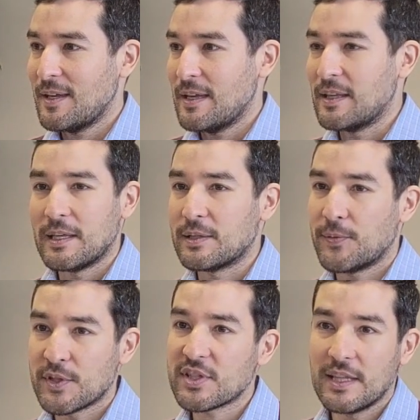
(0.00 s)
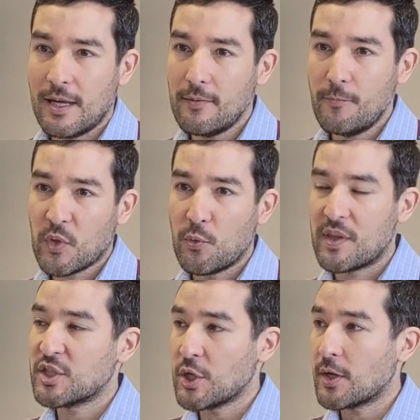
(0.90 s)
In his first love with
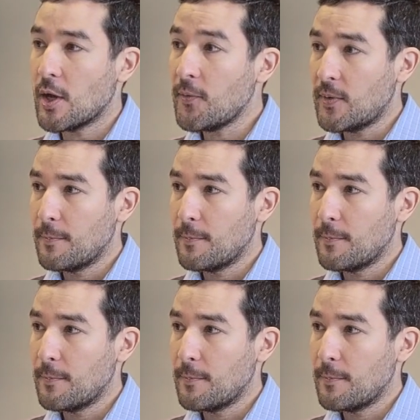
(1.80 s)
Schoenköpf,